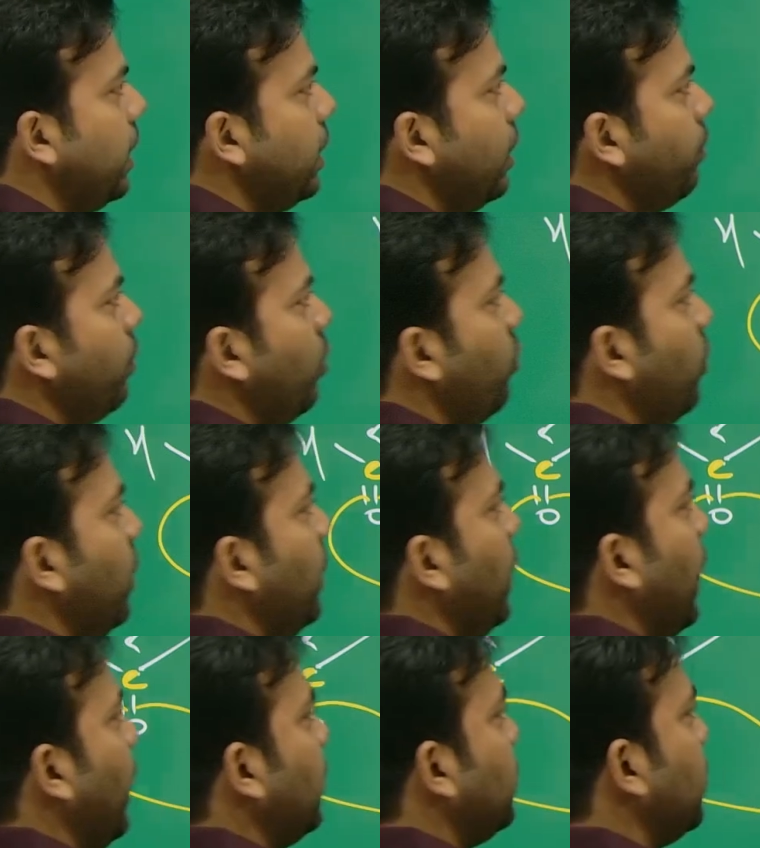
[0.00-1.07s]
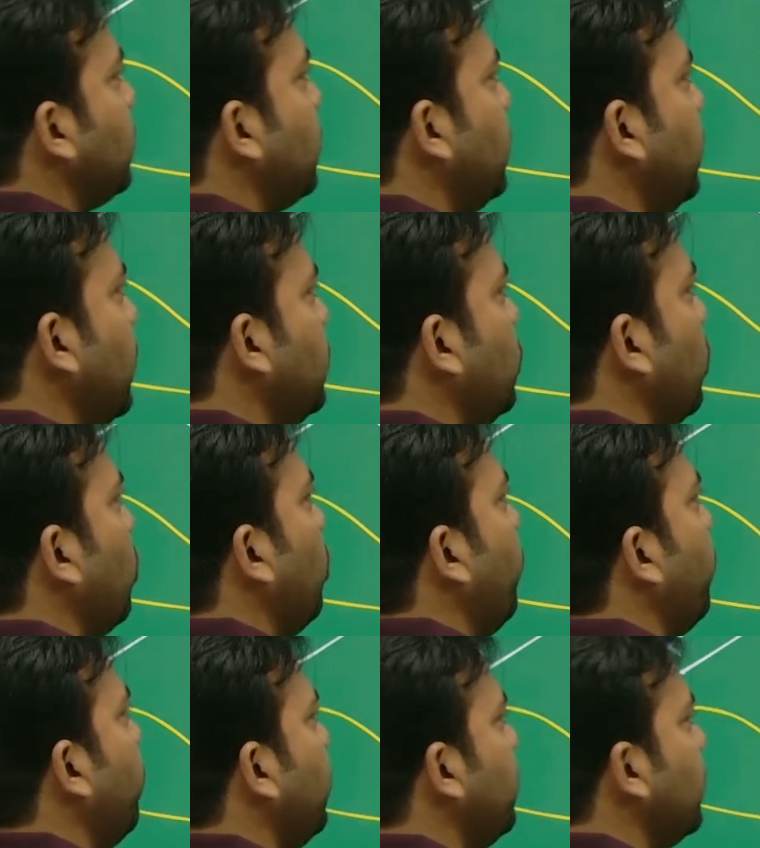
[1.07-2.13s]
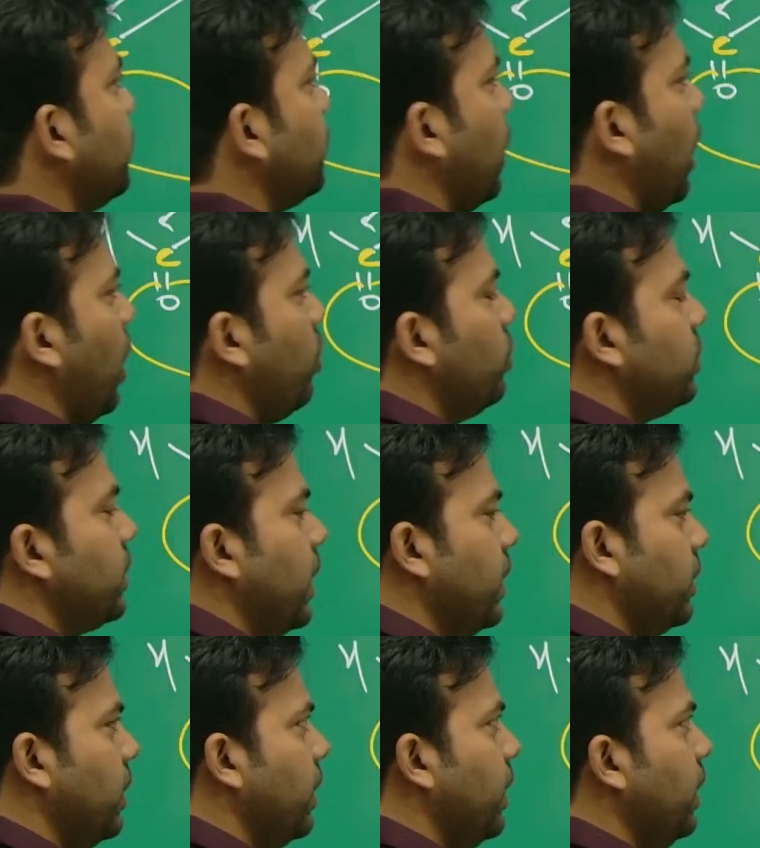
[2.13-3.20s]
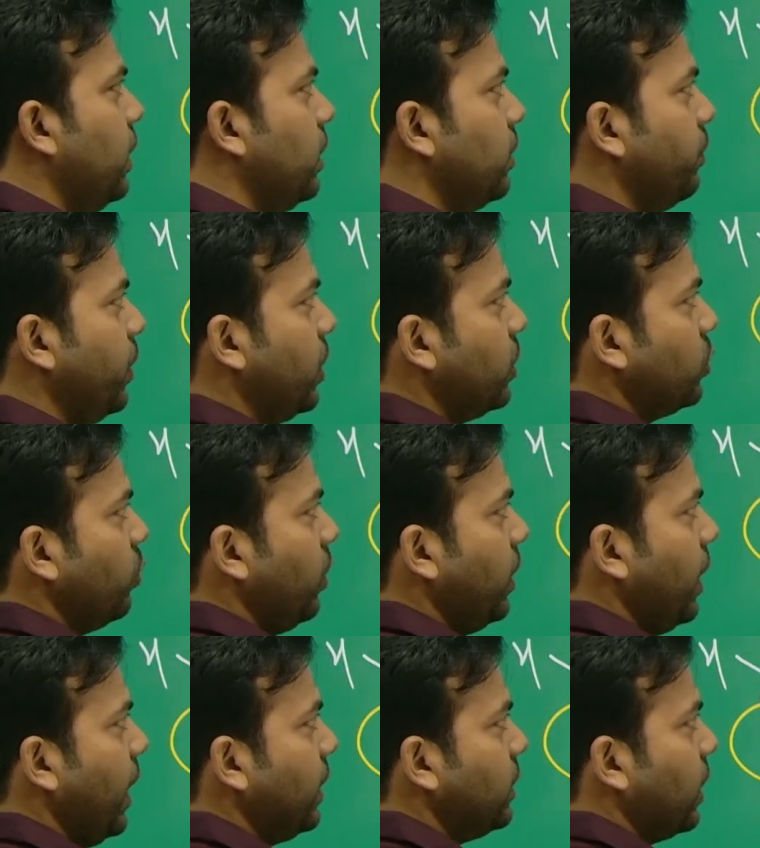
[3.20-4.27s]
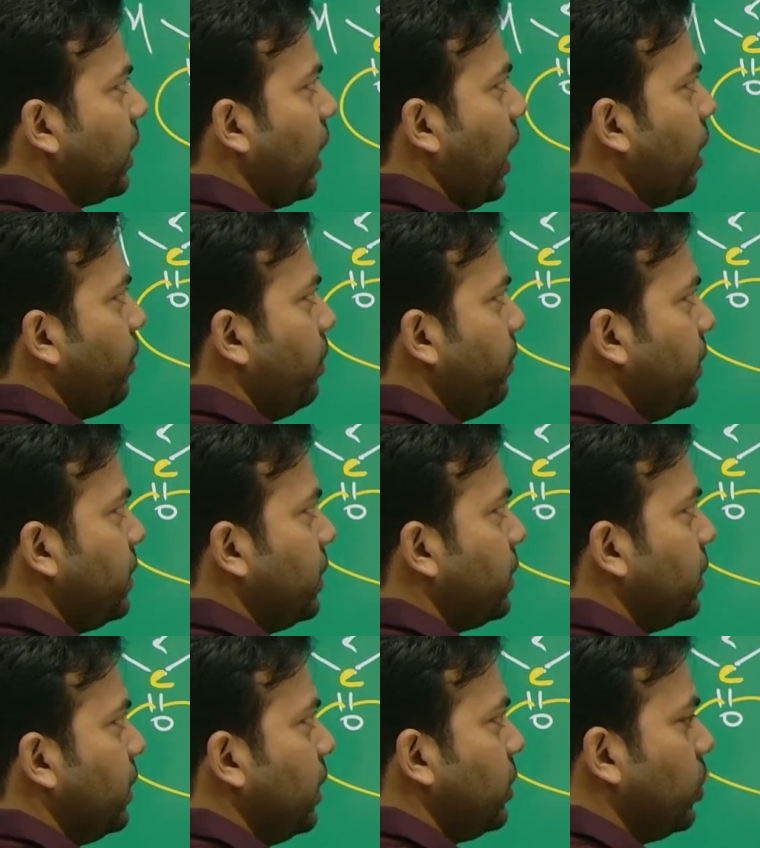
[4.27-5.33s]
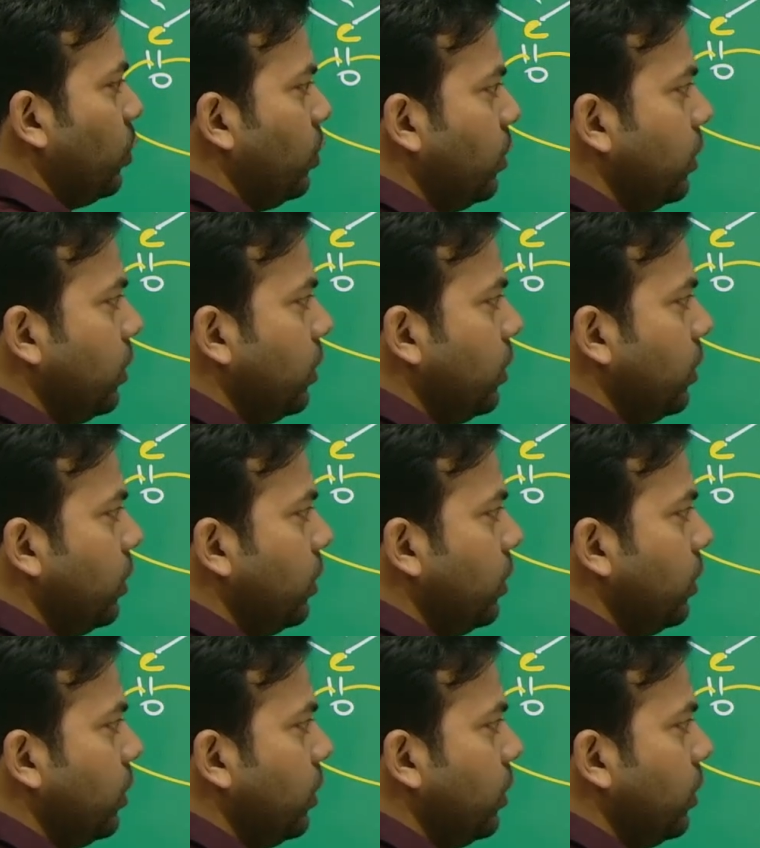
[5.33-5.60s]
number 1 has a CHO group which is outside the ring, because 1 has a carbon which is CHO.